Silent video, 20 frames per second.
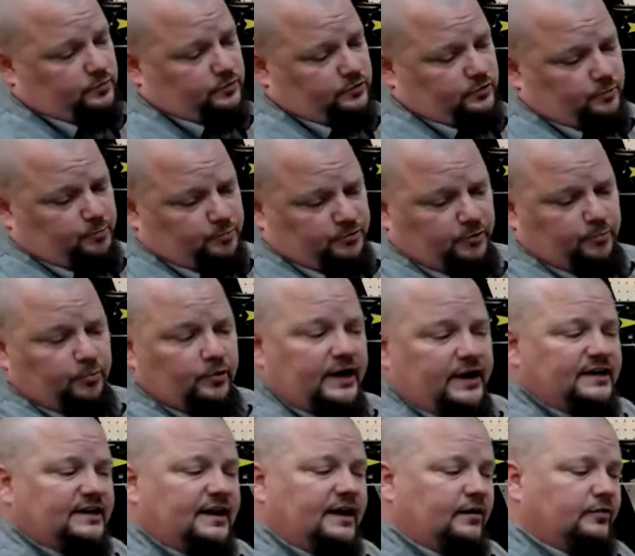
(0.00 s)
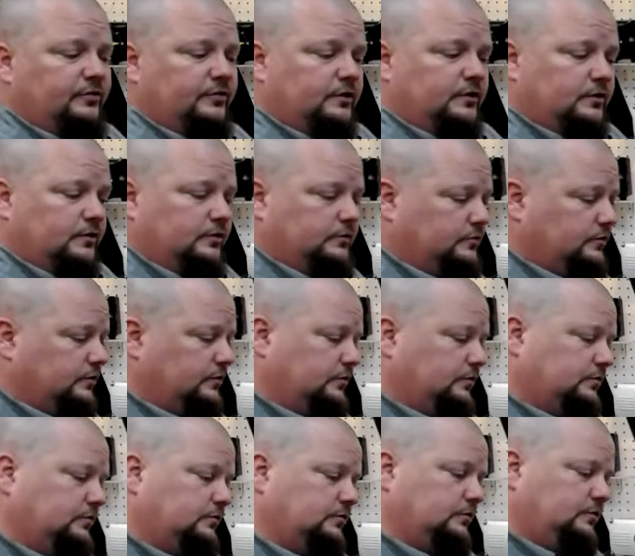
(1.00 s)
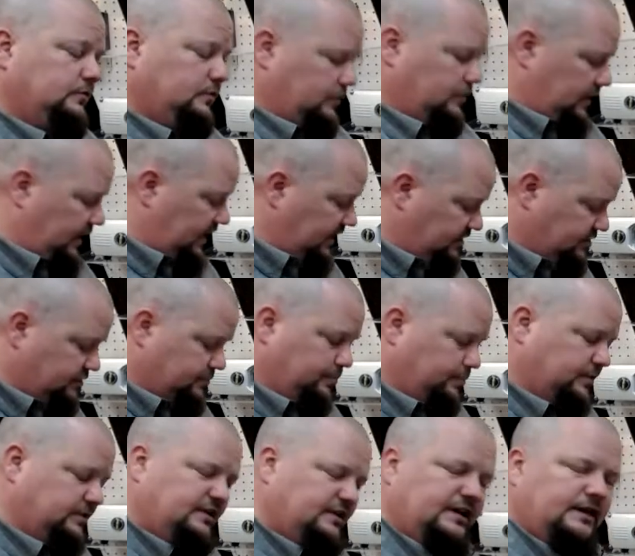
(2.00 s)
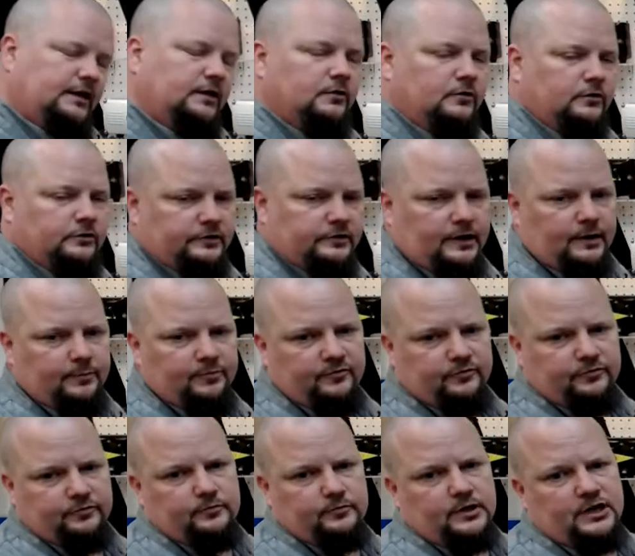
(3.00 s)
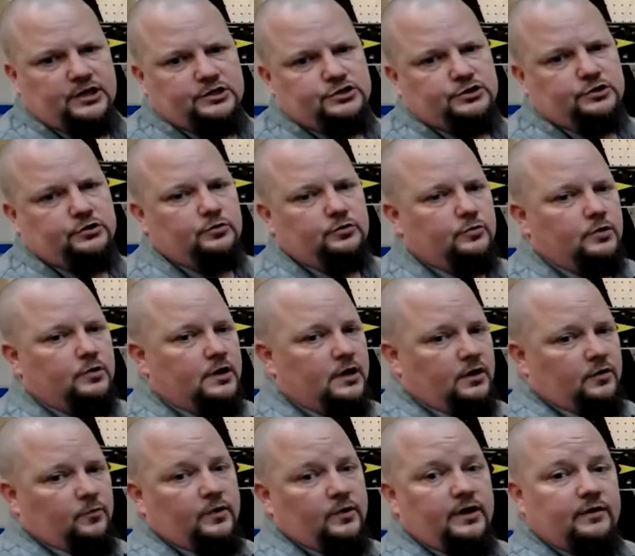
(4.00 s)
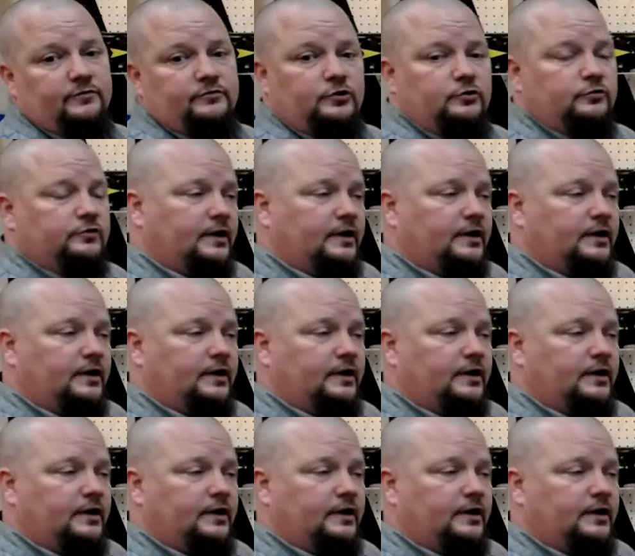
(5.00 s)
to break down to each particular type of issue, we have two